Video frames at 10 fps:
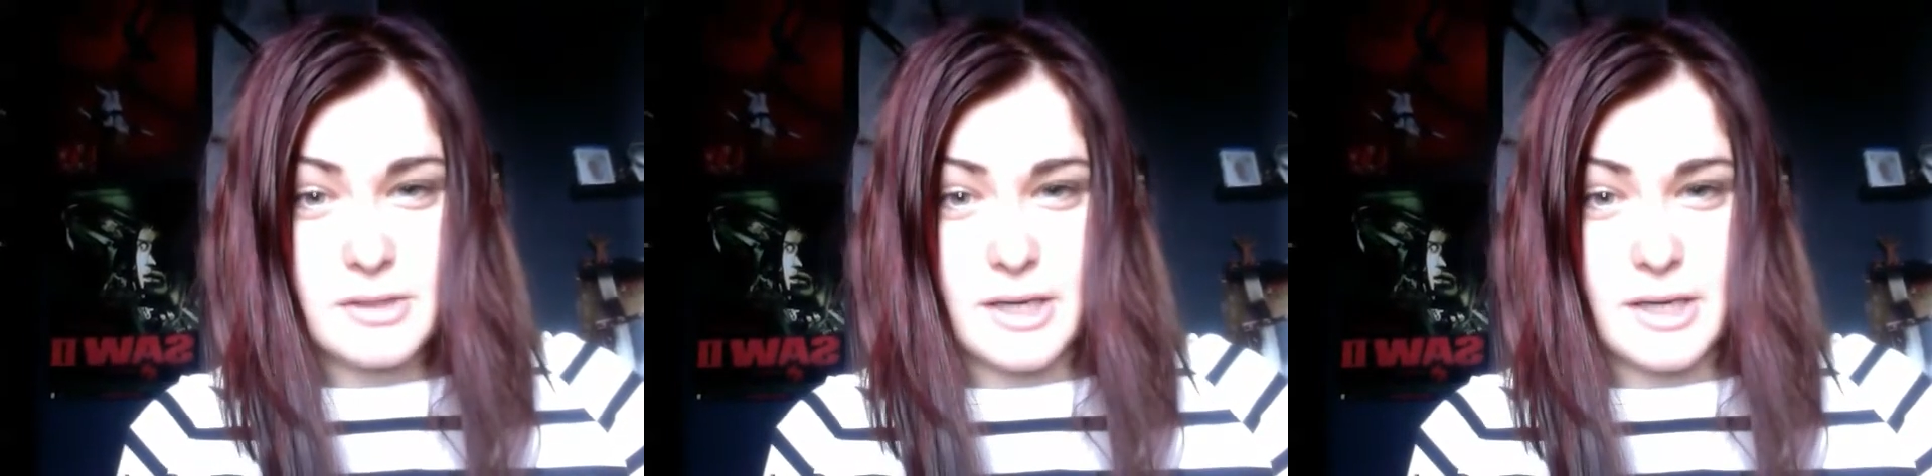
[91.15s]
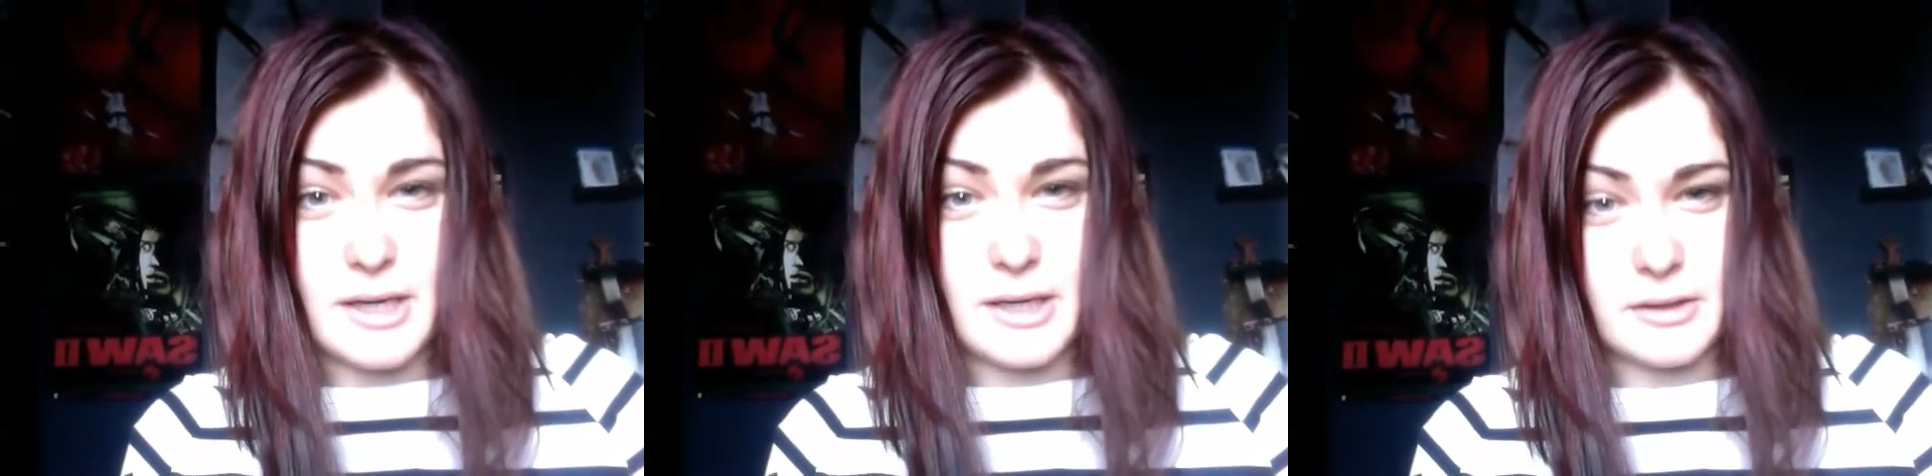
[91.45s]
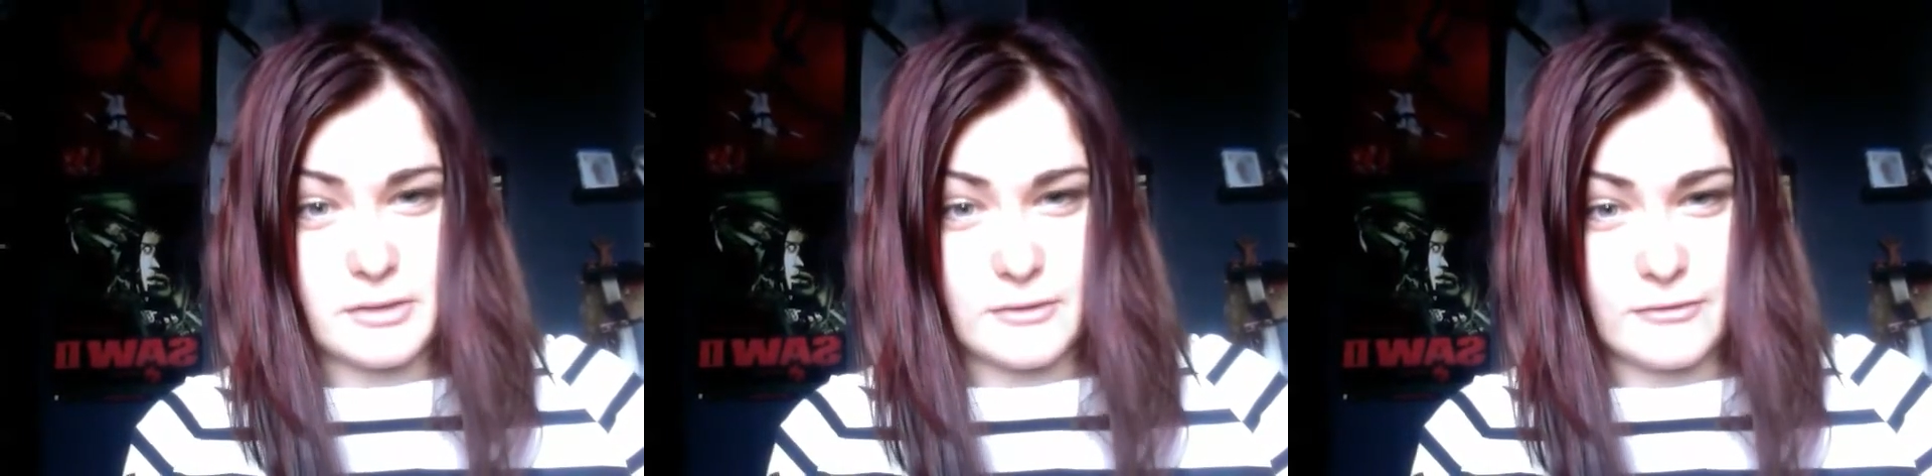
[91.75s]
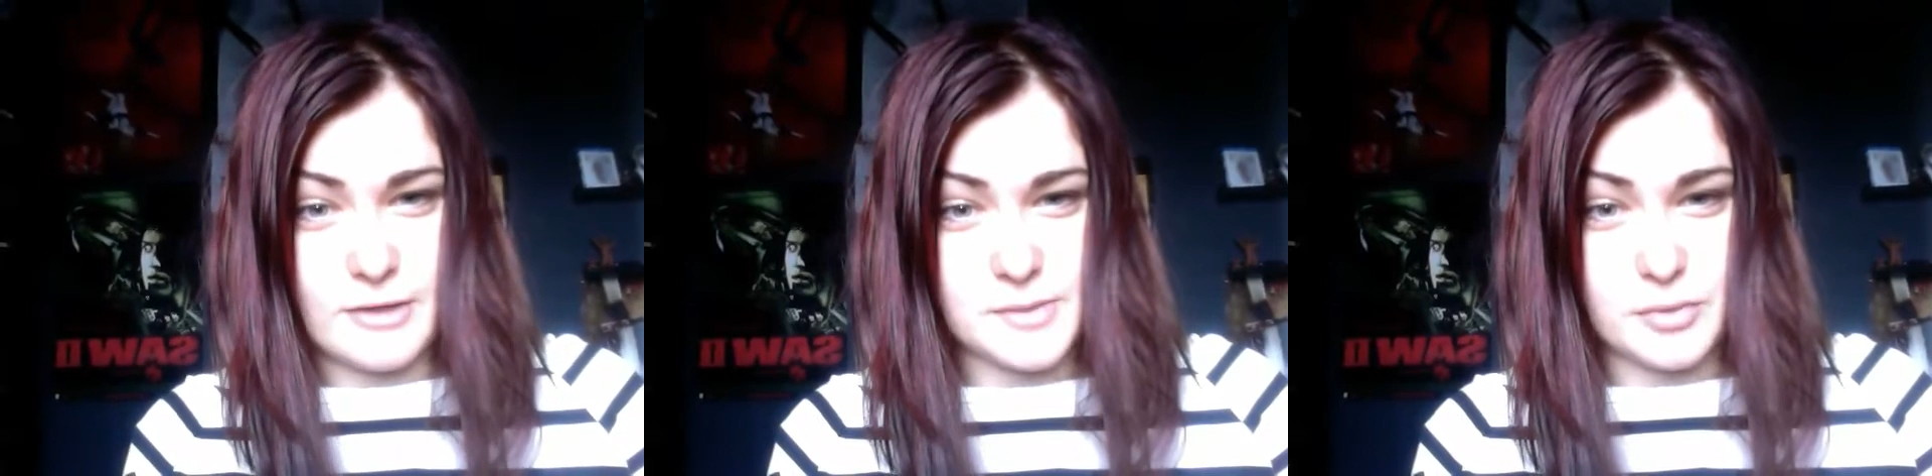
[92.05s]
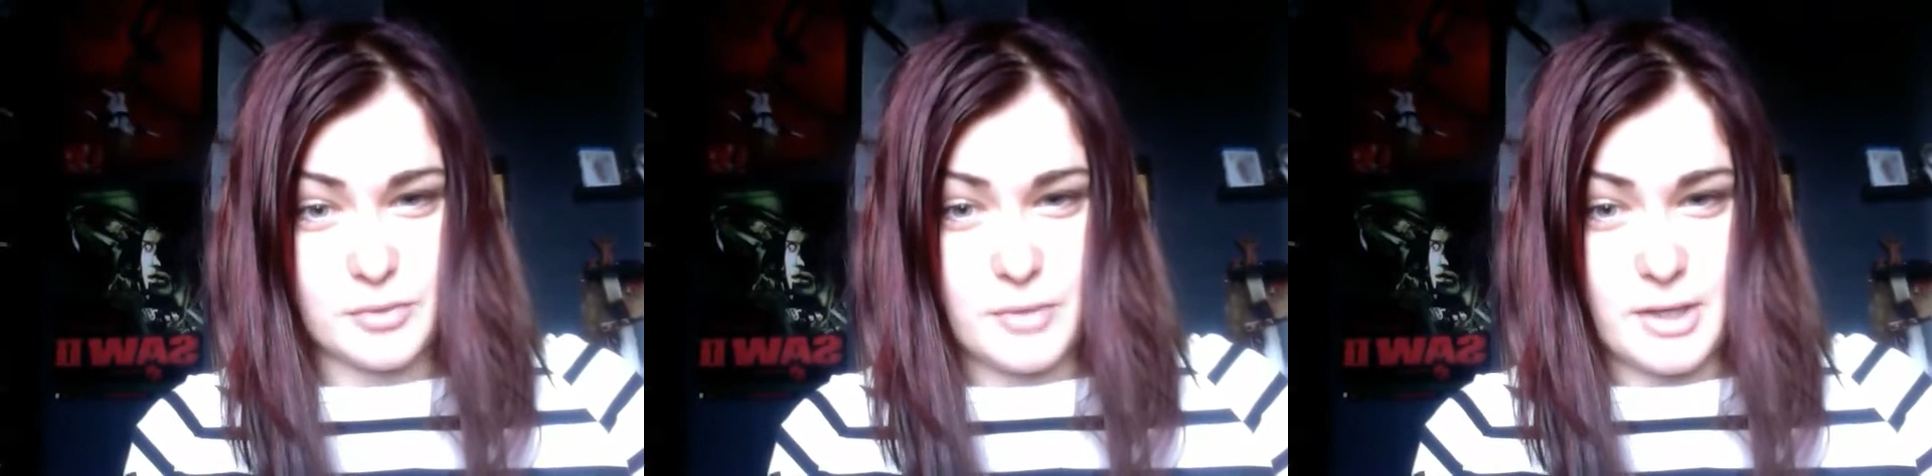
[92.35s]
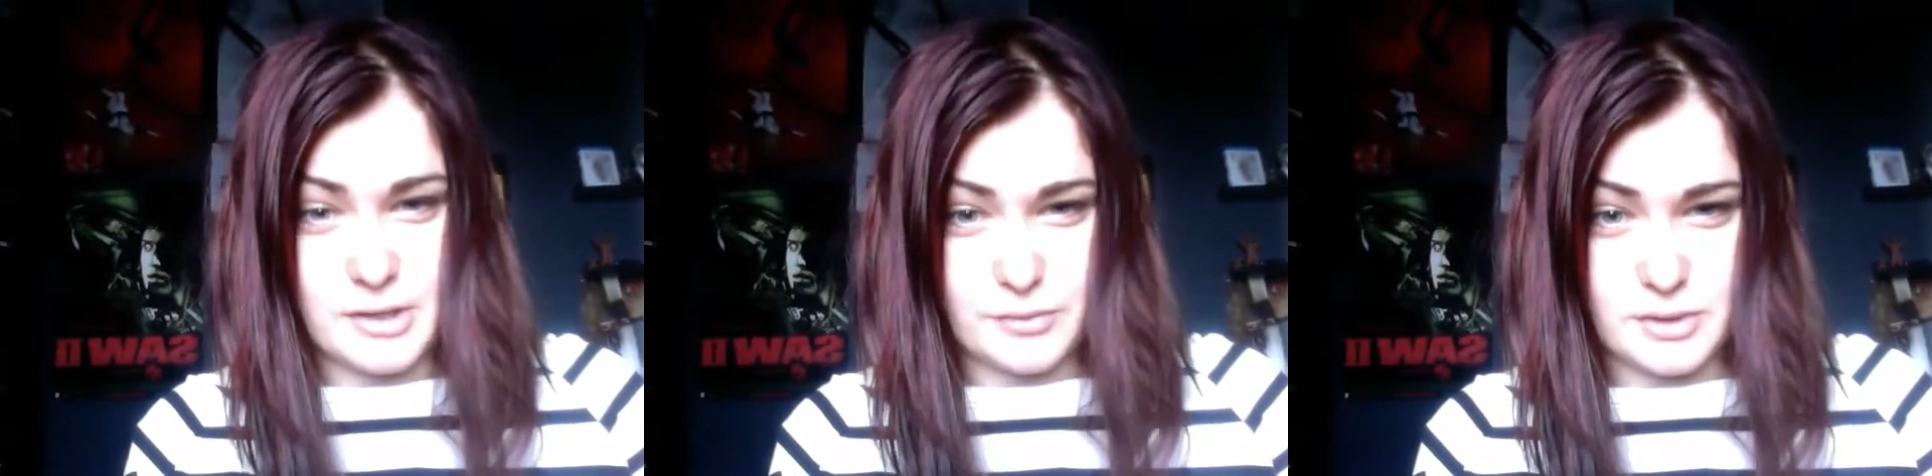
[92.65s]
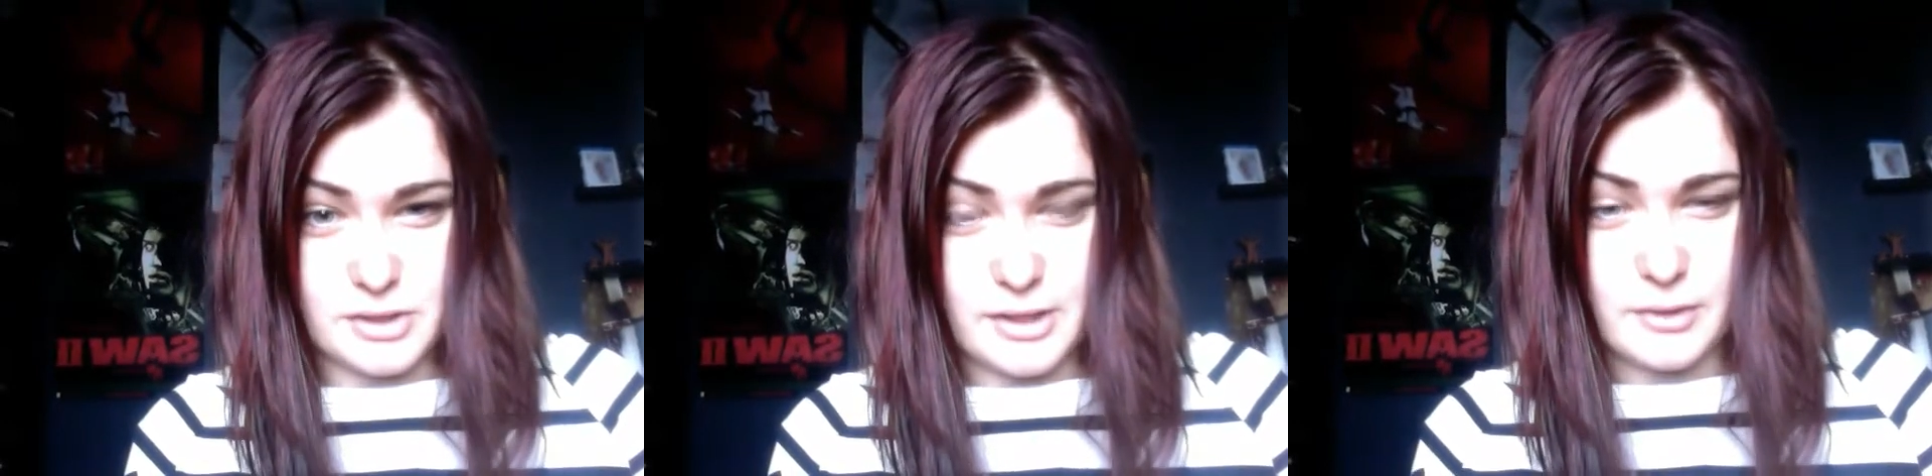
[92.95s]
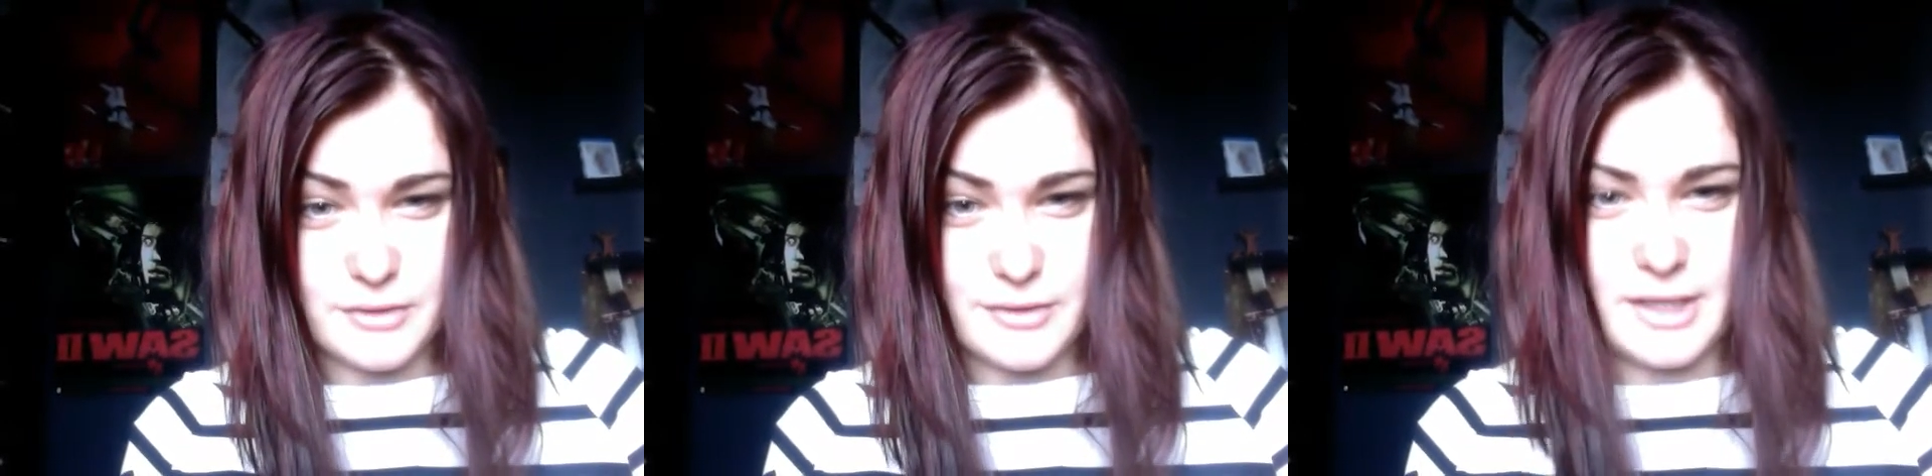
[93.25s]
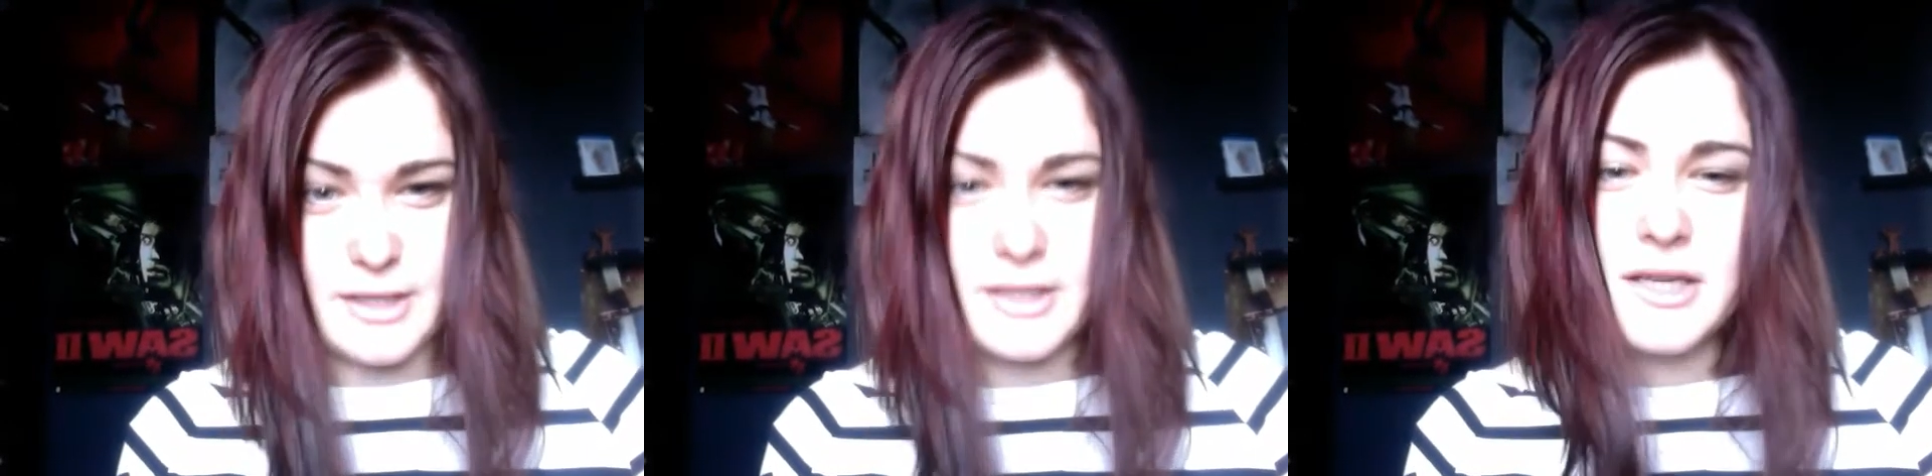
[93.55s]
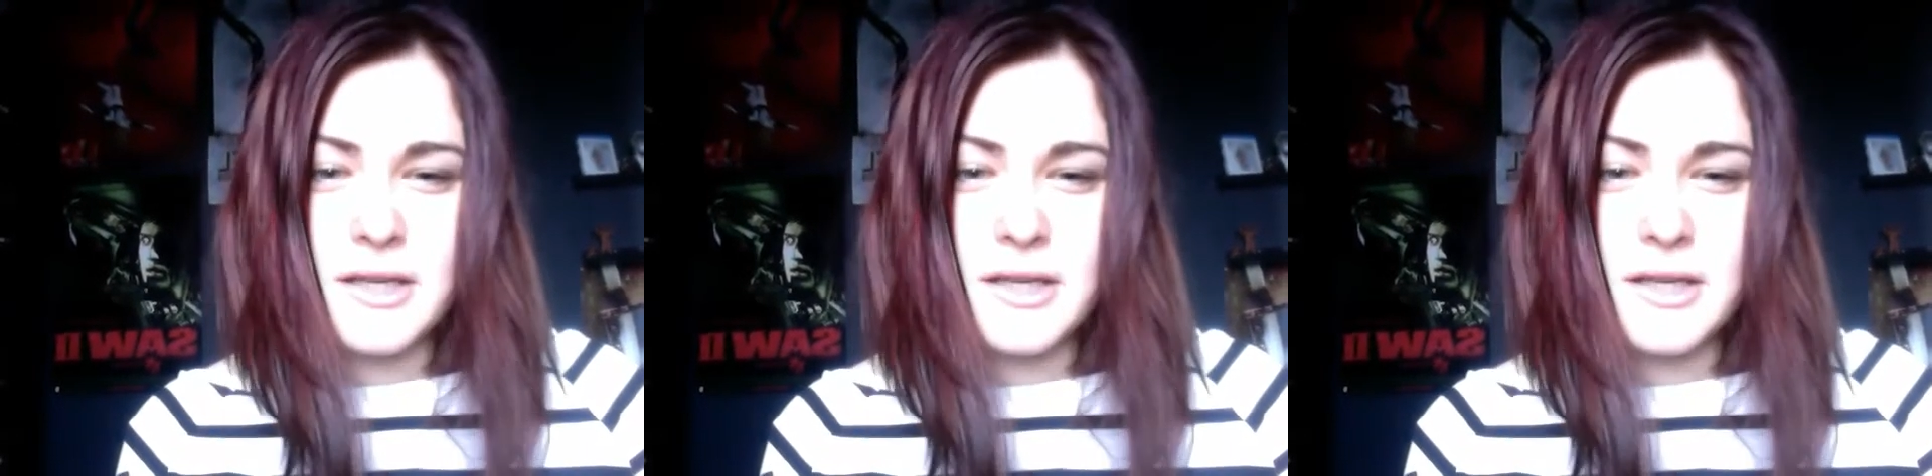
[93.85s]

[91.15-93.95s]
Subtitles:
and on a Facebook page, which I will create.